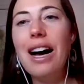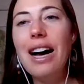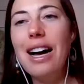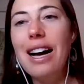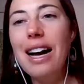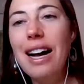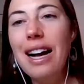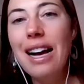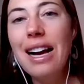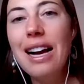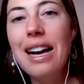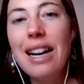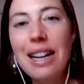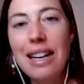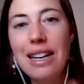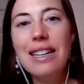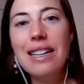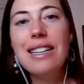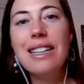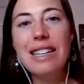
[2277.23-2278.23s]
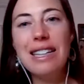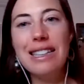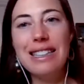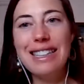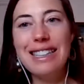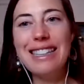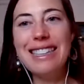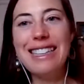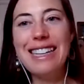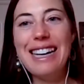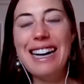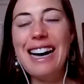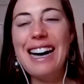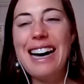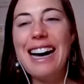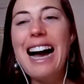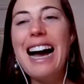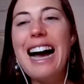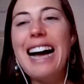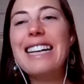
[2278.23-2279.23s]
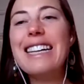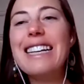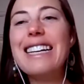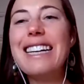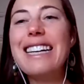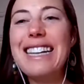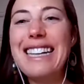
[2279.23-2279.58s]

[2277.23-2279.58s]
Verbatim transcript: the questions are starting to come yeah I,